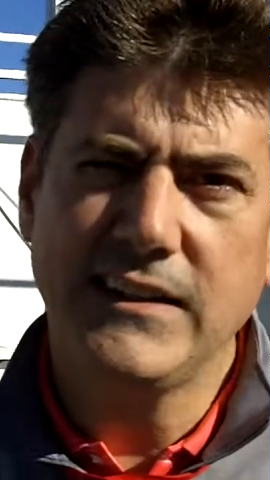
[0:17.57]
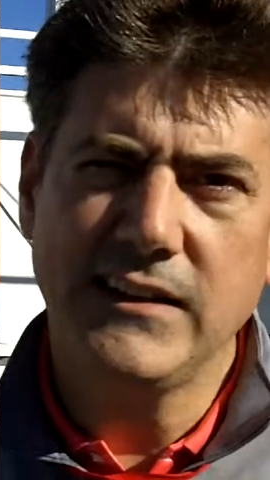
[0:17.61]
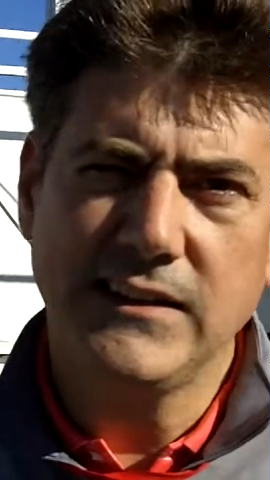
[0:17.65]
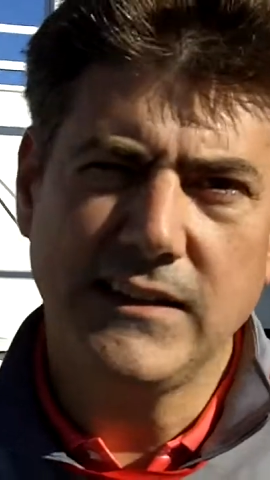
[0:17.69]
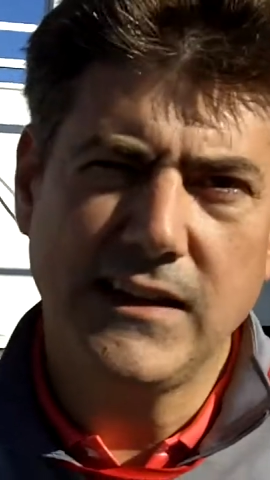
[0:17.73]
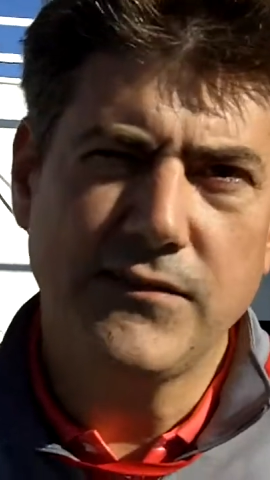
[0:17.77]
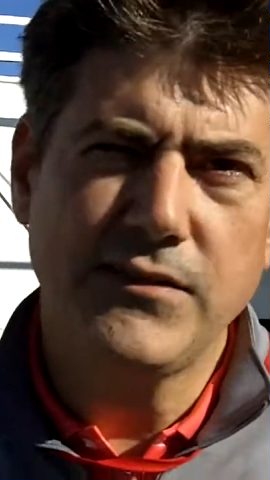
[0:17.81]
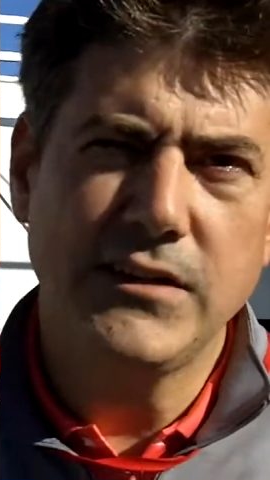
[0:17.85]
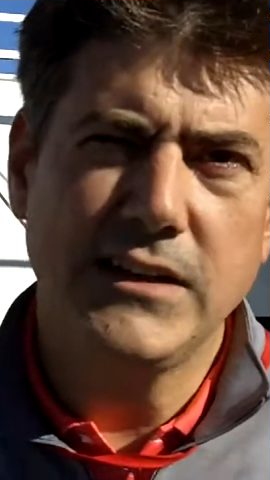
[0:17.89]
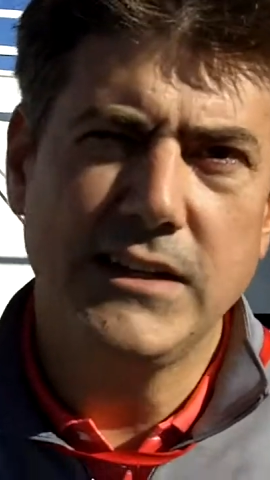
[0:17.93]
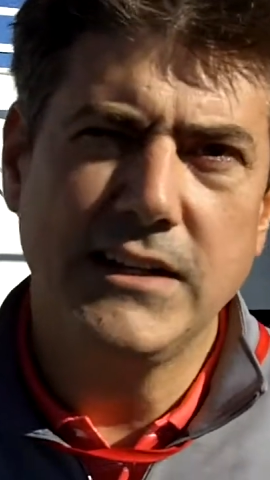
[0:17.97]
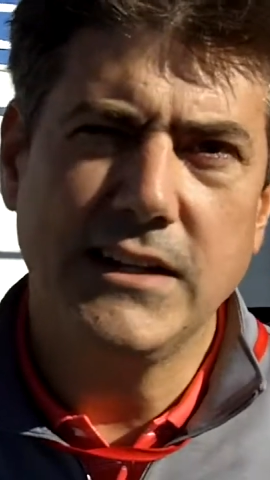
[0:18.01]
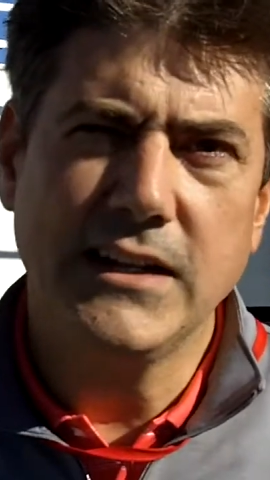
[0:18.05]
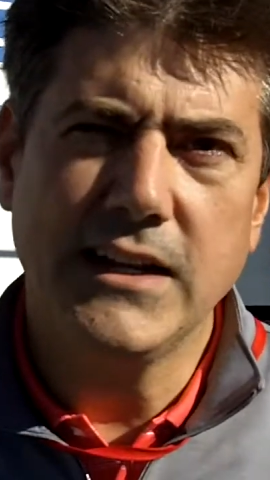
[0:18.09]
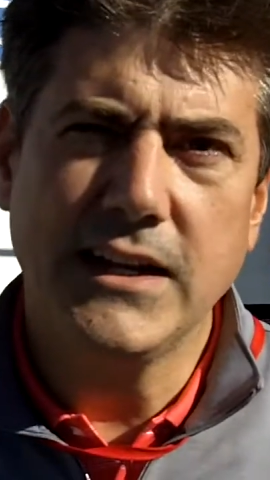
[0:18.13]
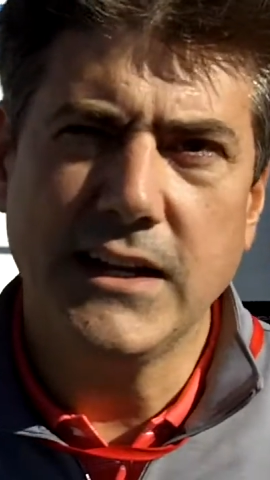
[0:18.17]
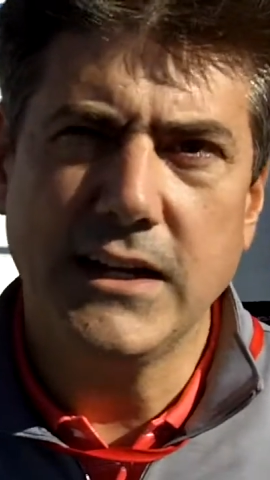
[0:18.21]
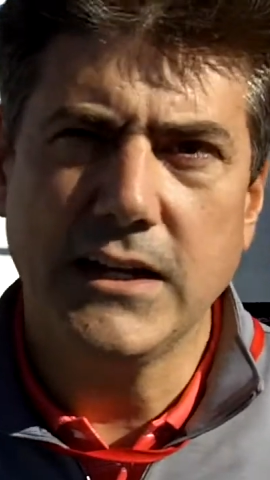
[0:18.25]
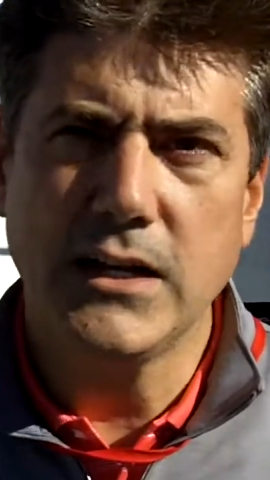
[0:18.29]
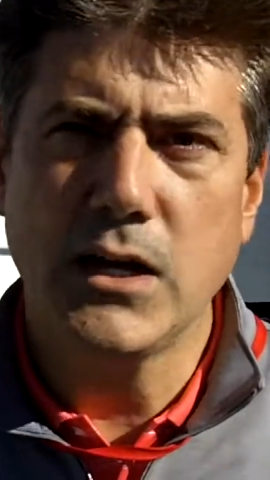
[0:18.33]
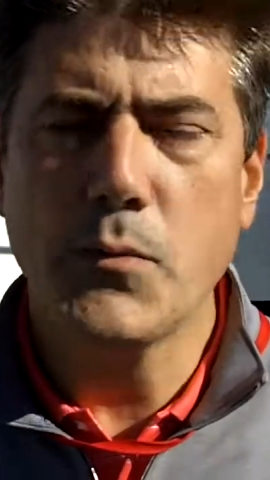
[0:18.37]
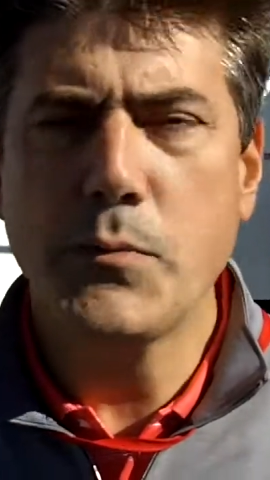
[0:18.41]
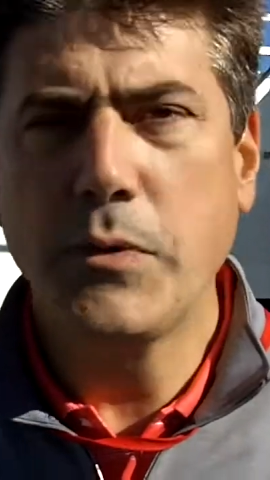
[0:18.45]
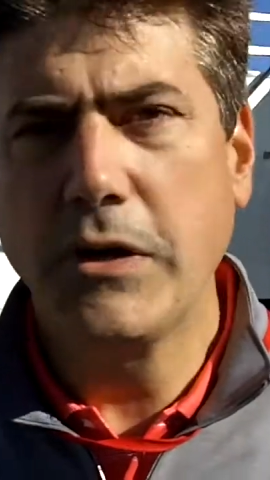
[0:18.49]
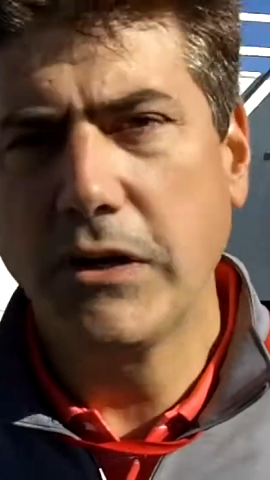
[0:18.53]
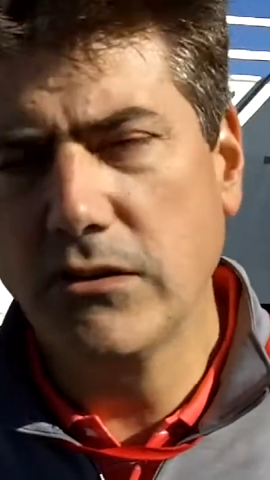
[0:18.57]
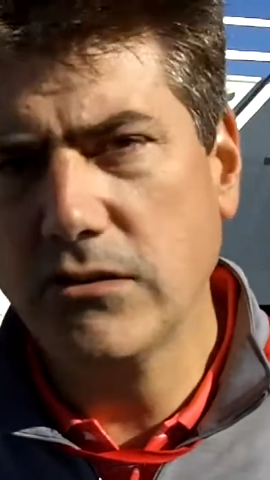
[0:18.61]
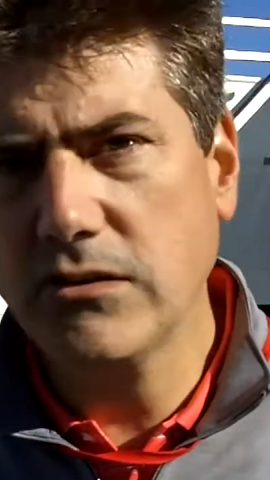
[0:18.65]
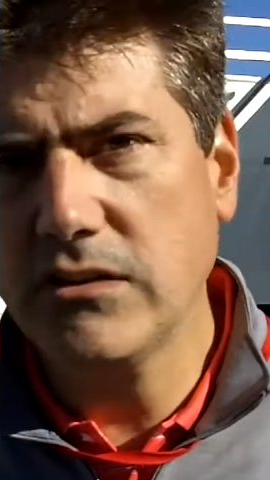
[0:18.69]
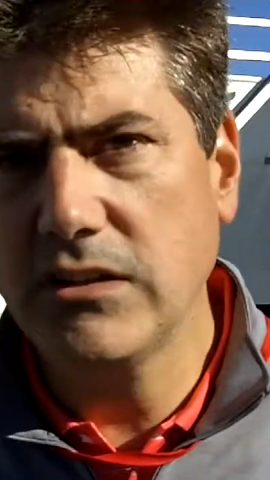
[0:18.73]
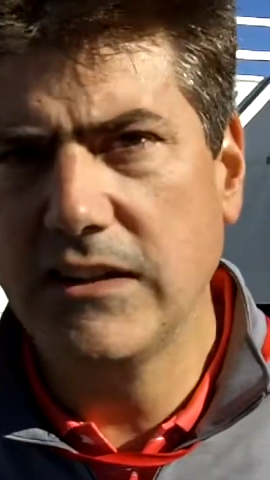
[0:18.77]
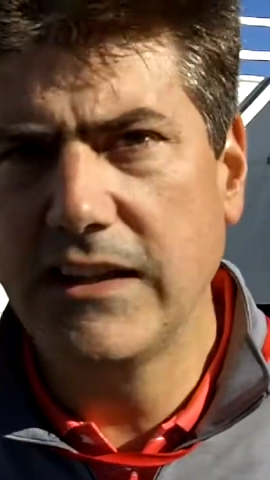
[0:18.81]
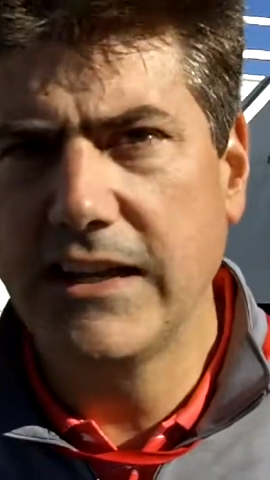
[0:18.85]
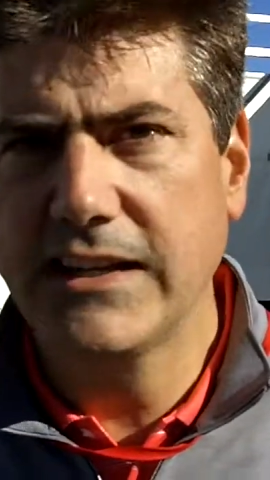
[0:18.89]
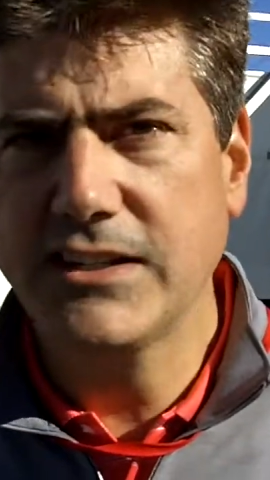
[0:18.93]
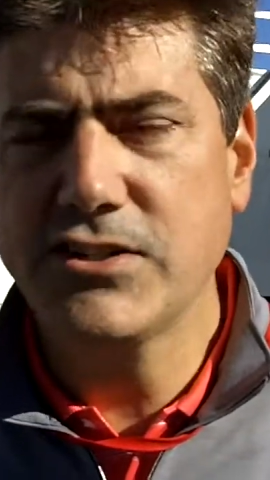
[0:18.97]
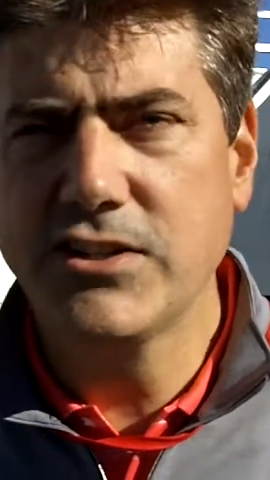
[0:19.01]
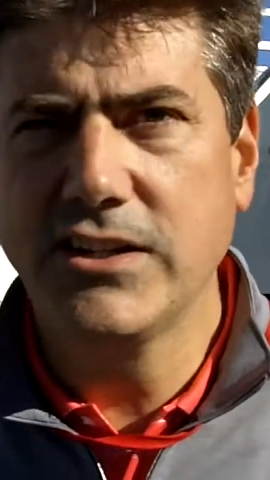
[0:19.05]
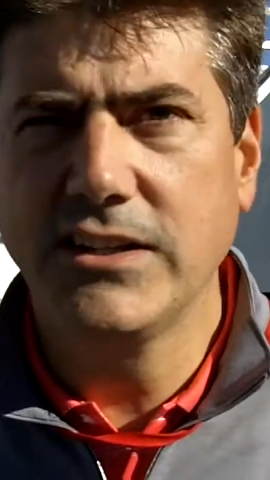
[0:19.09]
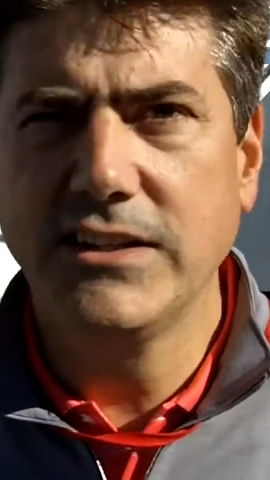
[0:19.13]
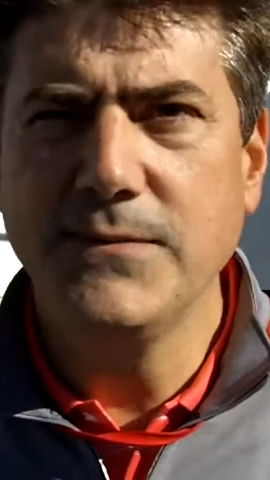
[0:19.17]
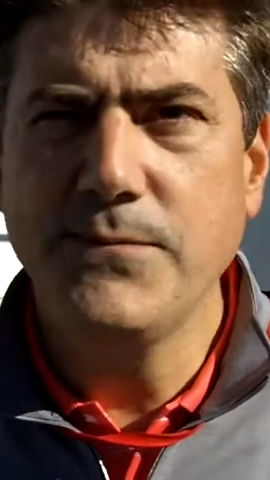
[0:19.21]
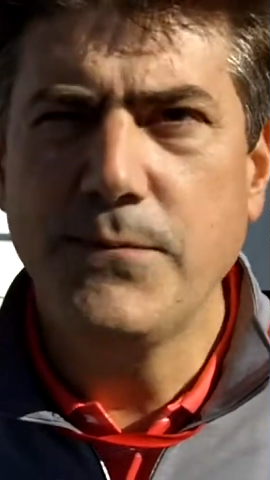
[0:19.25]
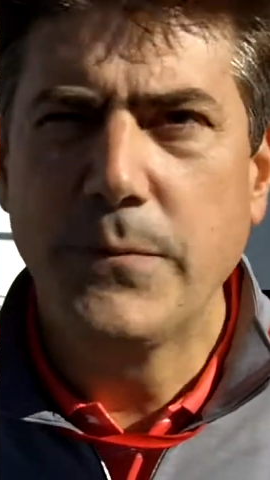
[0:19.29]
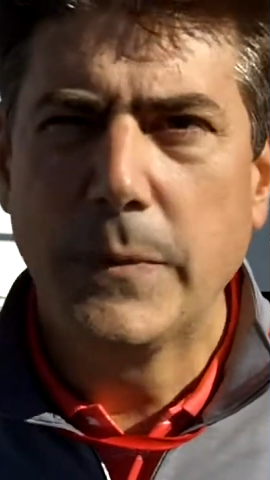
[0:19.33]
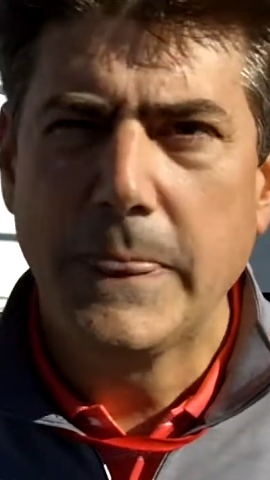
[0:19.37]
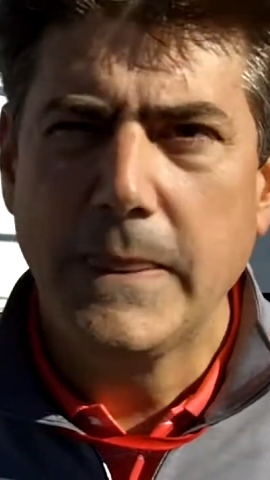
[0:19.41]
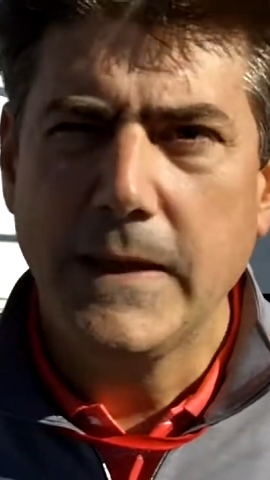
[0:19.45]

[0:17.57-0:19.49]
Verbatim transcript: 11 uh, apparel collection.